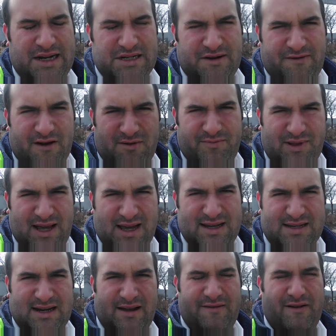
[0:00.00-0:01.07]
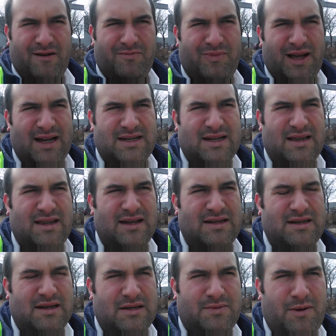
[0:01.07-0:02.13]
actually felt blessed. I felt blessed that
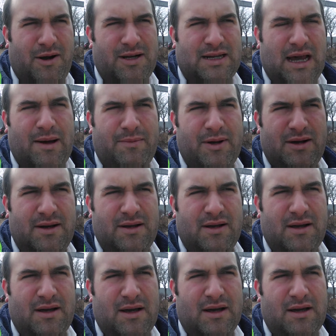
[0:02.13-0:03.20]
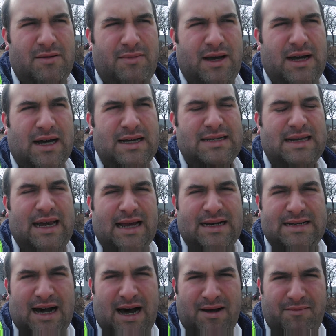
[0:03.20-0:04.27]
this experience happened because it
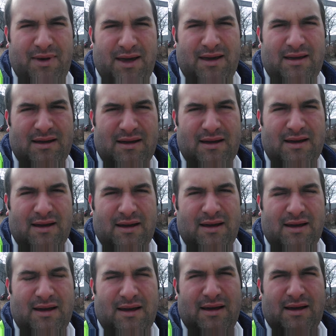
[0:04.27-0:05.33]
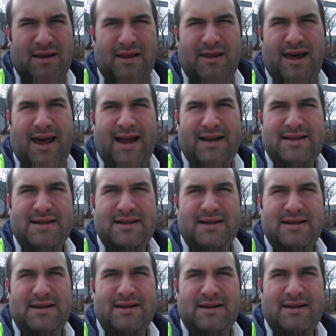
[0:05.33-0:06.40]
taught me that
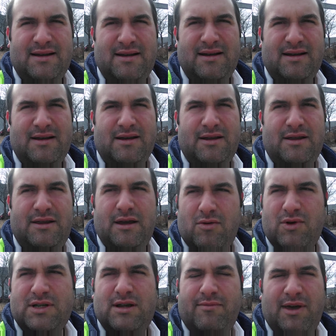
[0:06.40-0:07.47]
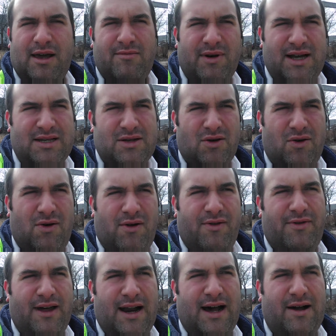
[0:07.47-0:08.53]
there was something in my soul
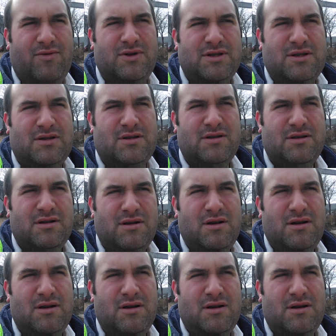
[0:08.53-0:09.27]
that I was,